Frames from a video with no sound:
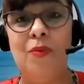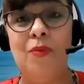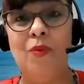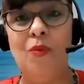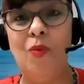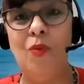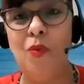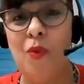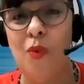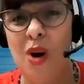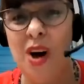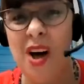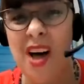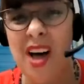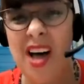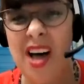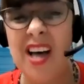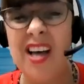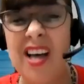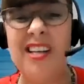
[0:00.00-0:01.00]

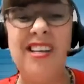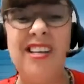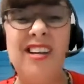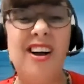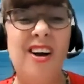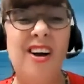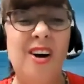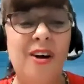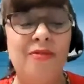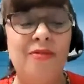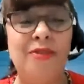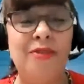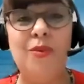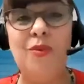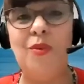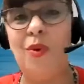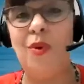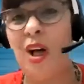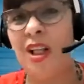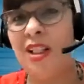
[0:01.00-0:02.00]
one of the
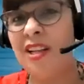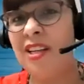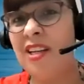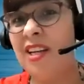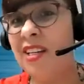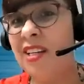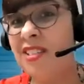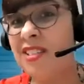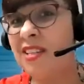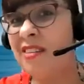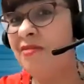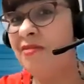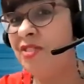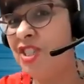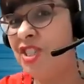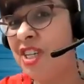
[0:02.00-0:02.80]
qualities of